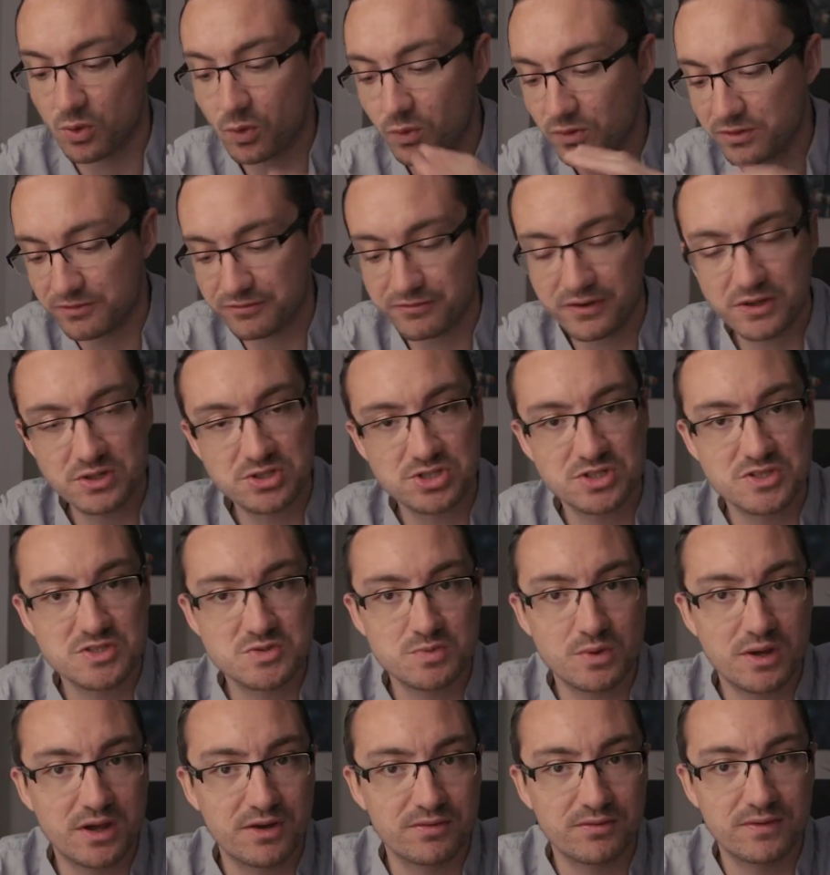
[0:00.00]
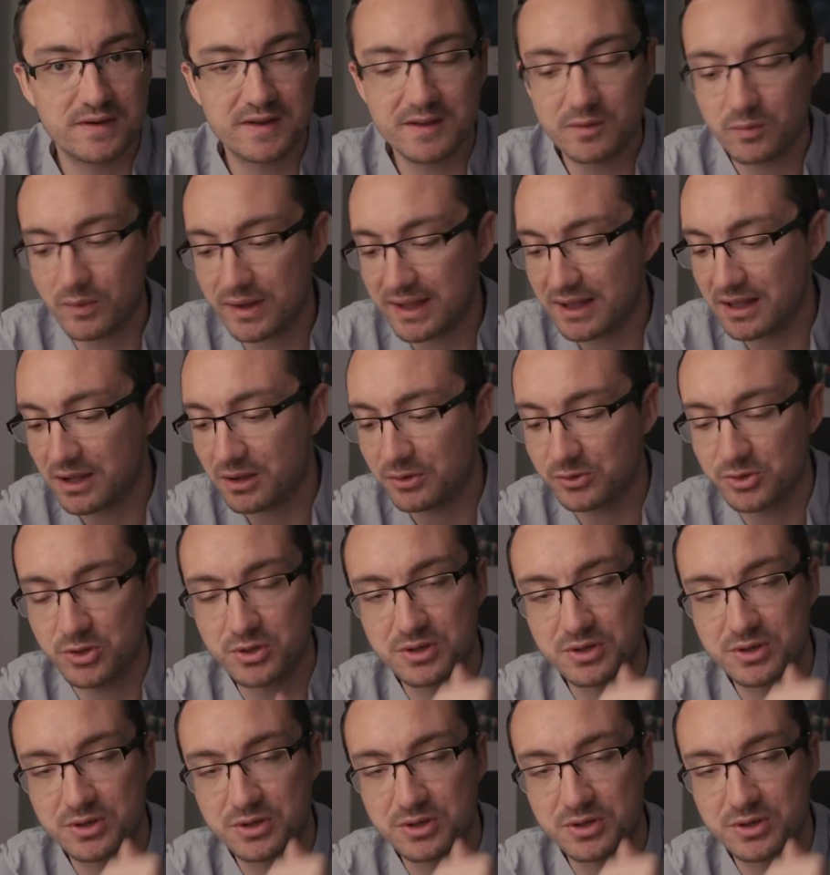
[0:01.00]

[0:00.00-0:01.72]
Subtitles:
All the functions work really well.